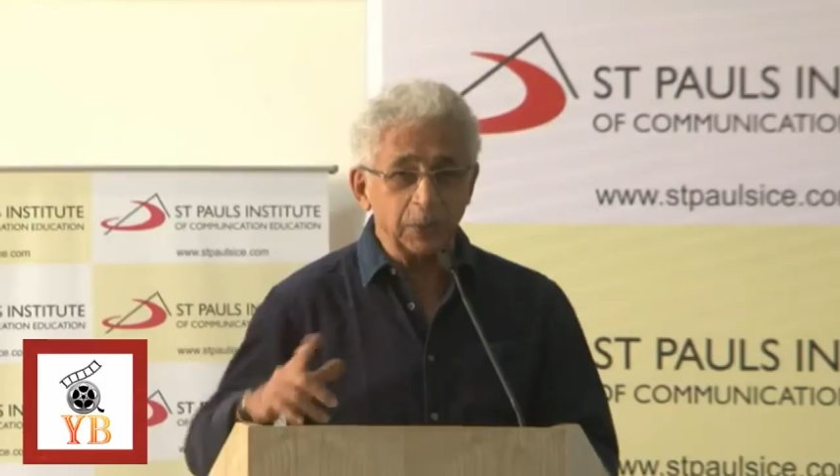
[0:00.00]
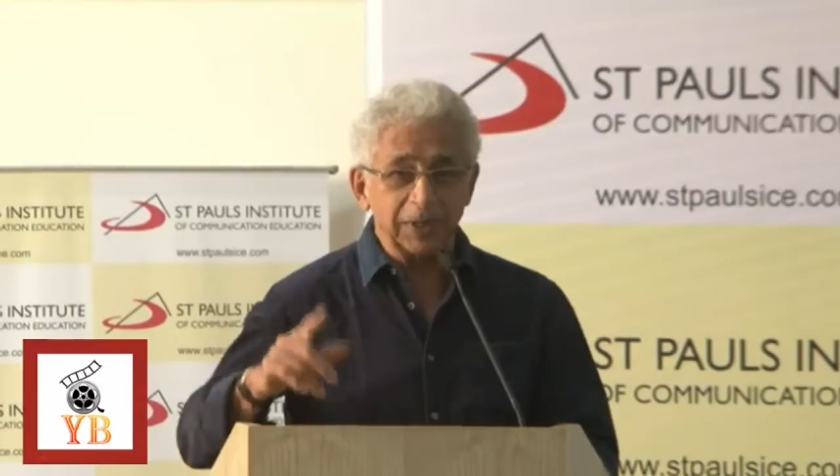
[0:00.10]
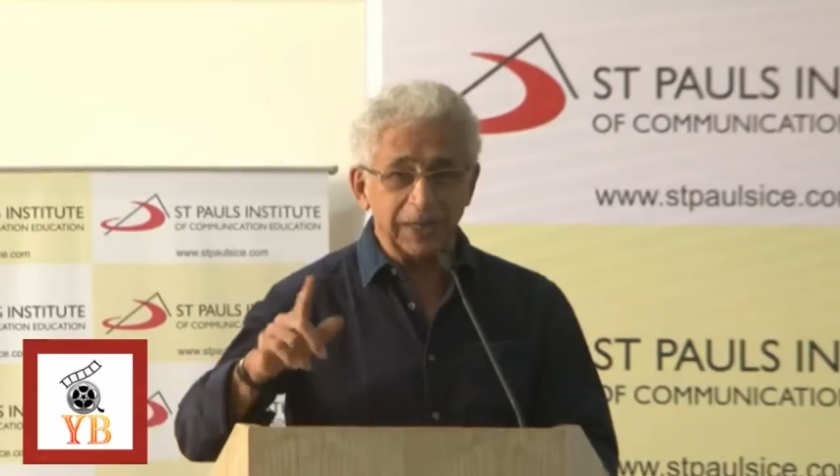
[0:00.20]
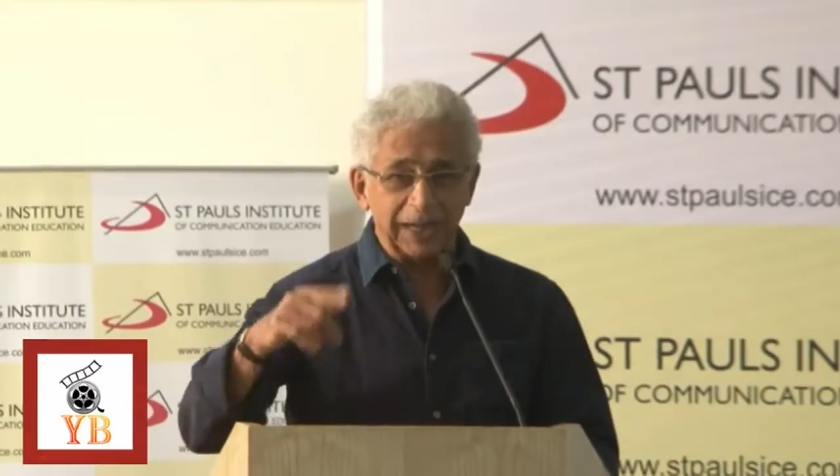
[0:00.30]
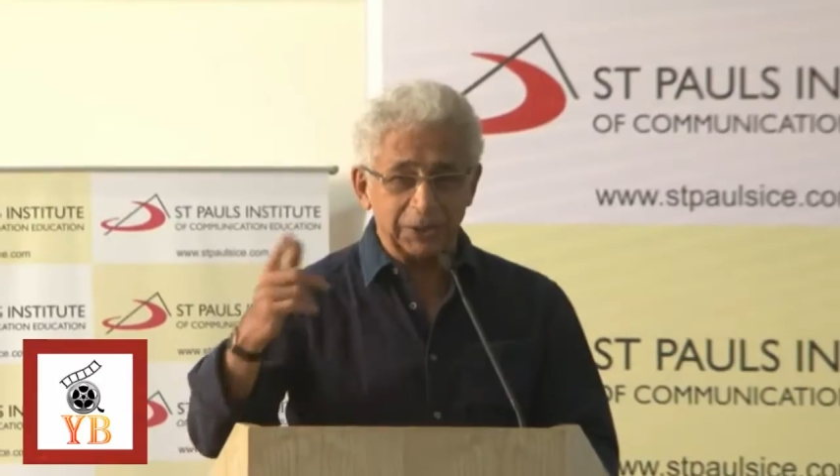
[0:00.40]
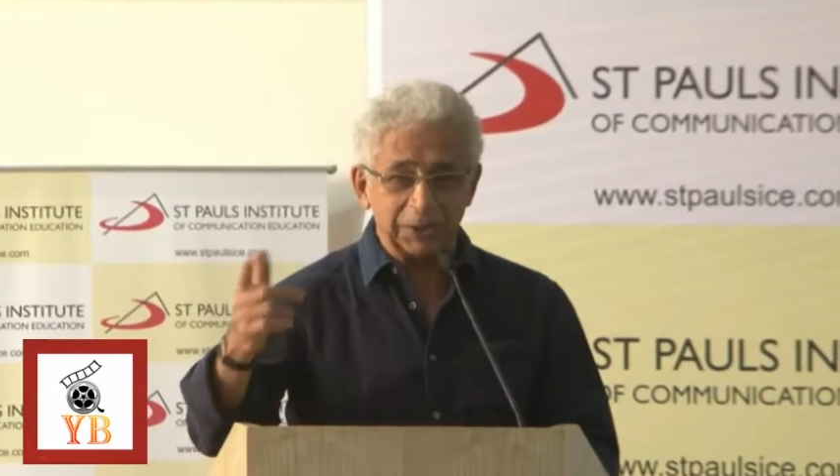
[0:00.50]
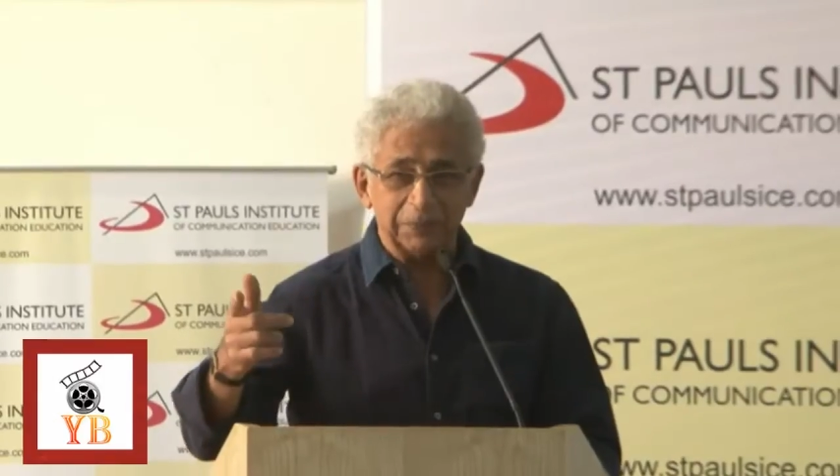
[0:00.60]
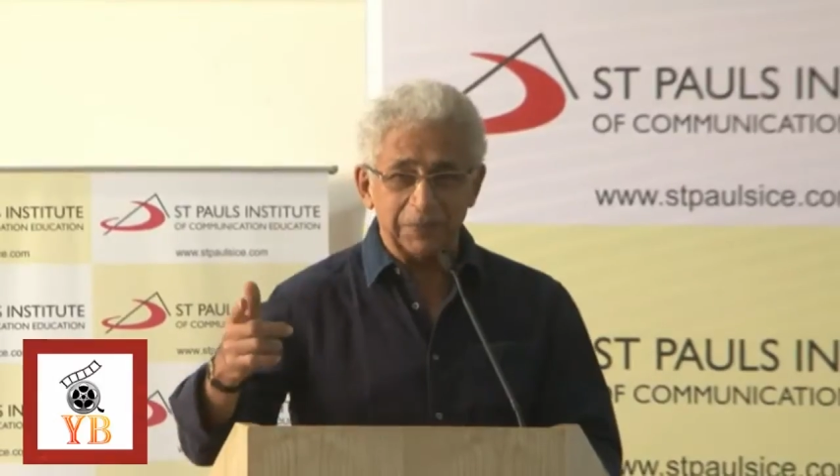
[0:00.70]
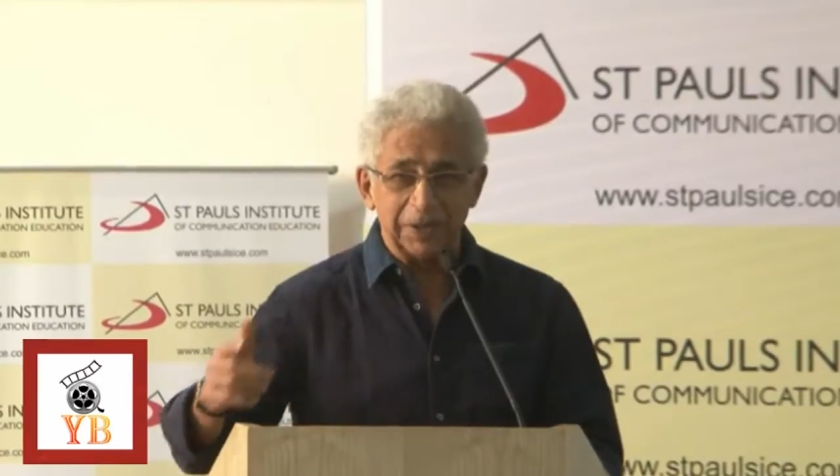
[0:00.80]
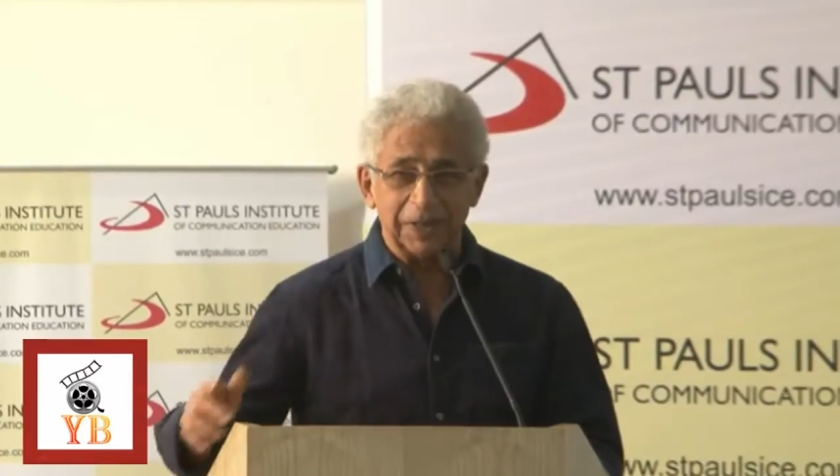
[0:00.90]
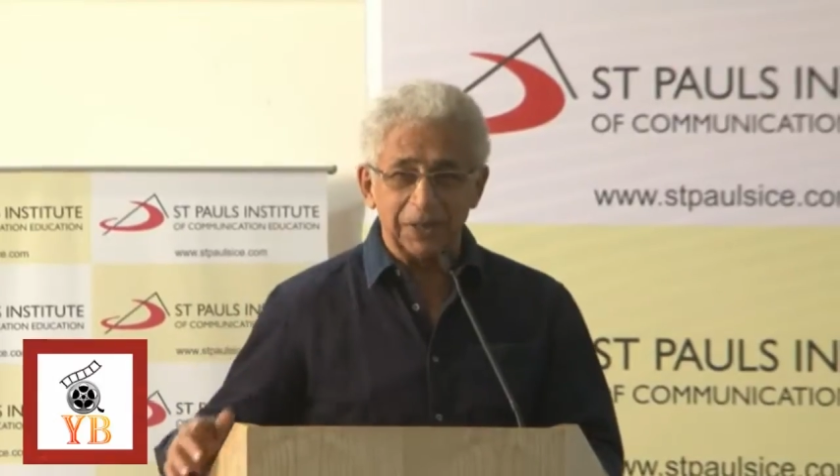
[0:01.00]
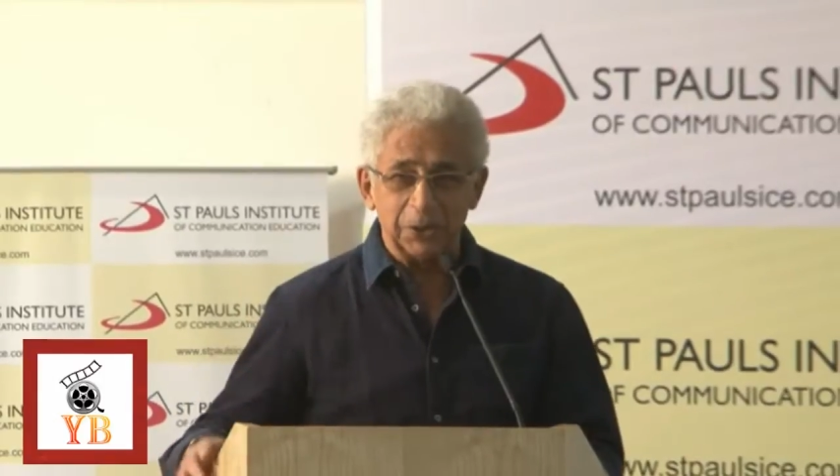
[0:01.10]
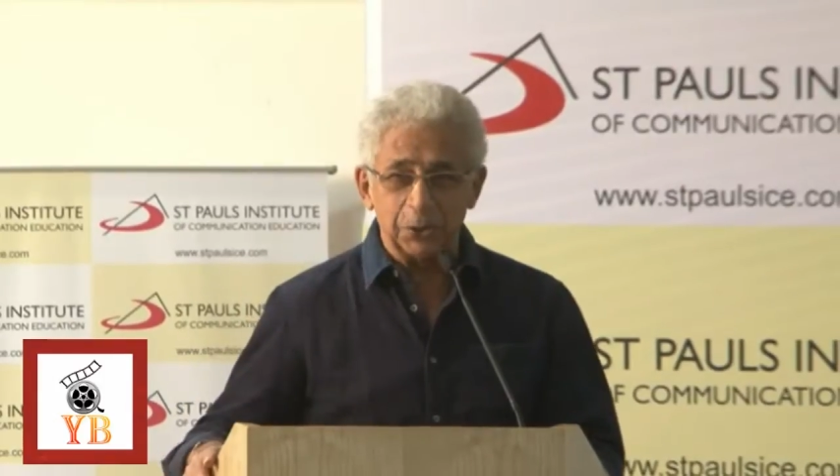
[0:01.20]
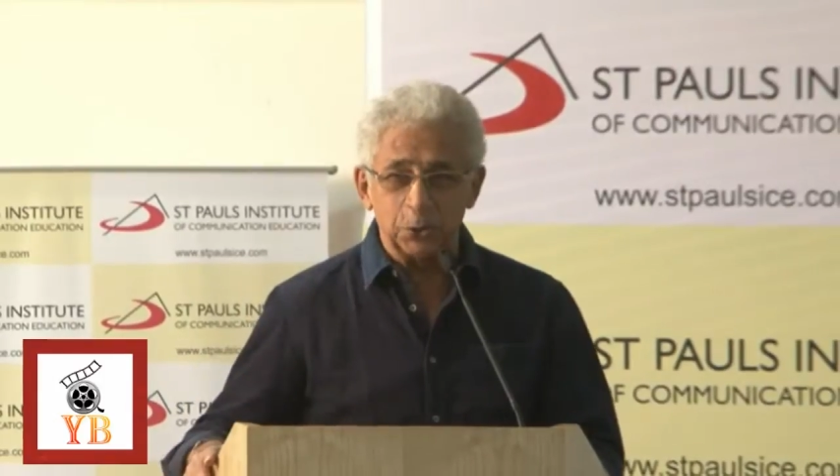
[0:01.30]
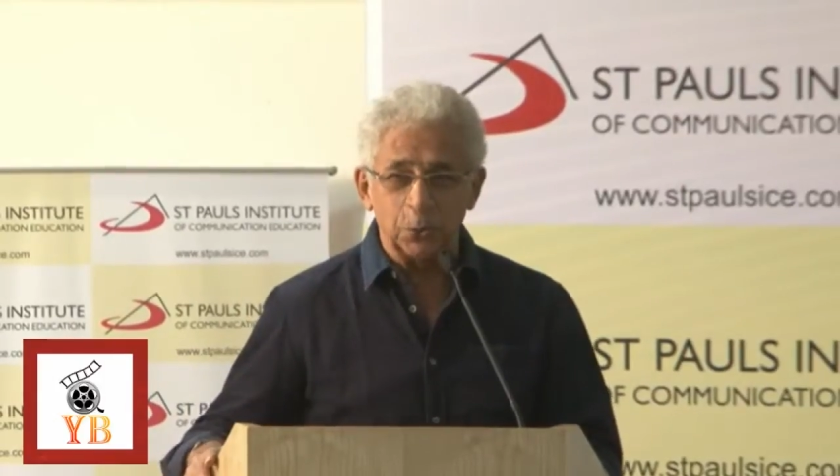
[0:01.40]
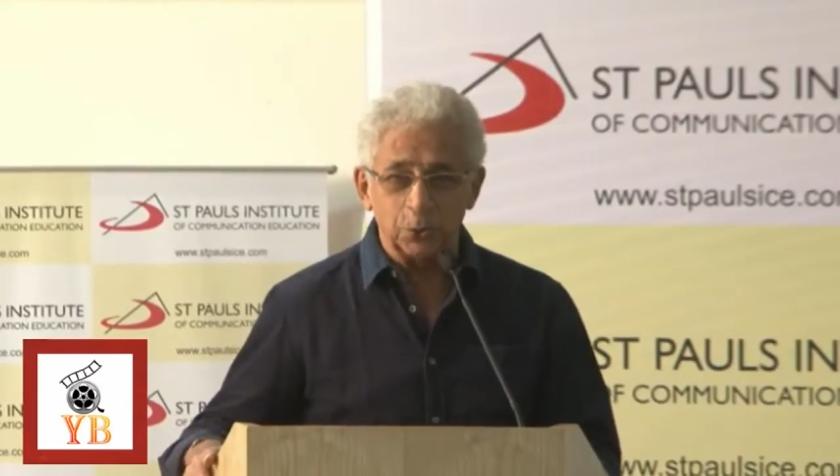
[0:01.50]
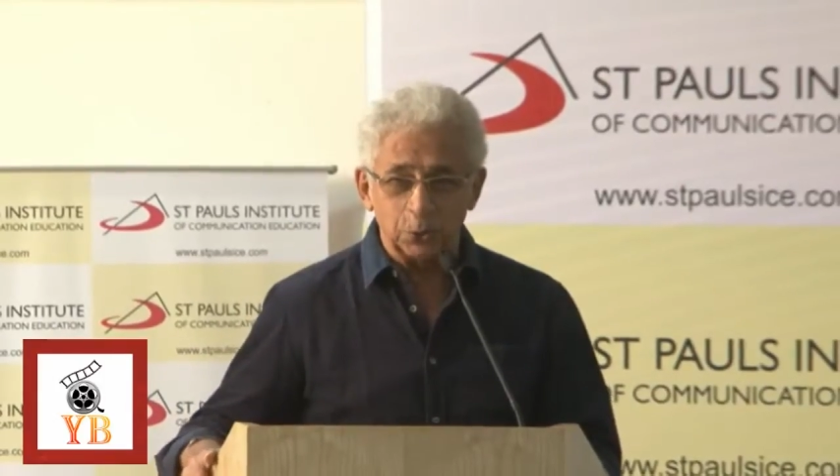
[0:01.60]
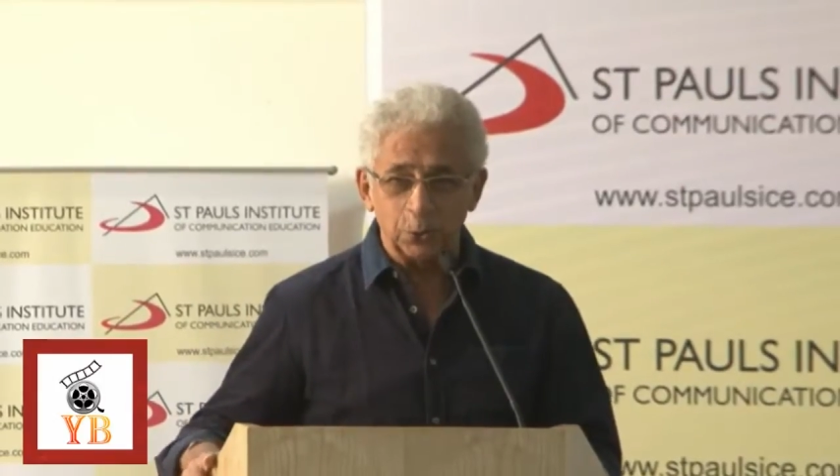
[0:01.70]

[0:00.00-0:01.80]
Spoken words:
will connect to